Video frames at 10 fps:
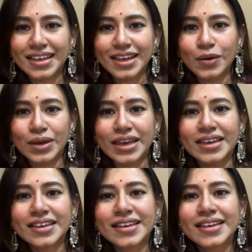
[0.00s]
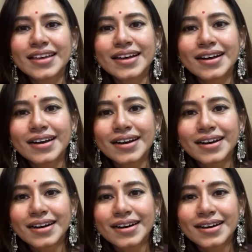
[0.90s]
Okay.
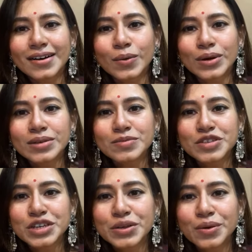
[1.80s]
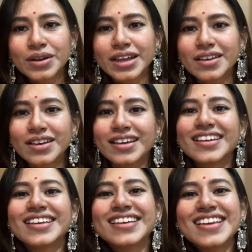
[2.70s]
OMG,
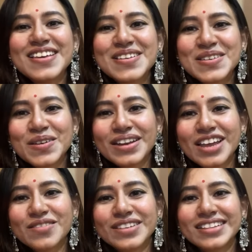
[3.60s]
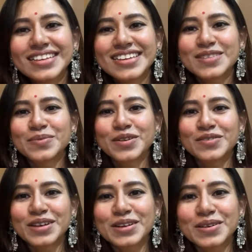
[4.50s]
your everything is
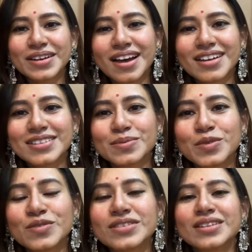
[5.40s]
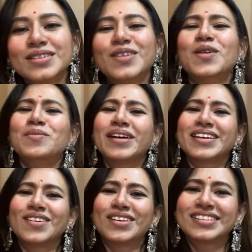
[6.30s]
perfect. Your dance moves, and oh my
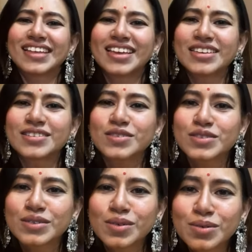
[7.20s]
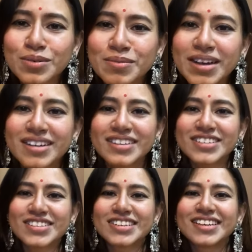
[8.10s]
god, thank you so
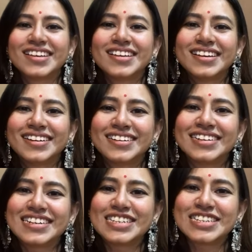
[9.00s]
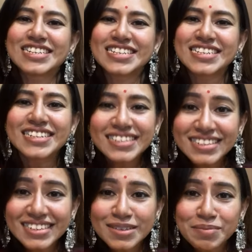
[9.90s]
much.
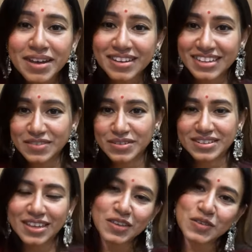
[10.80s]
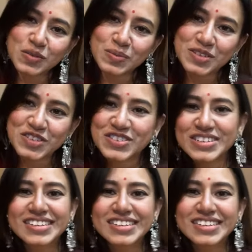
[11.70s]
Krishnan Mahadevan, thank you so much.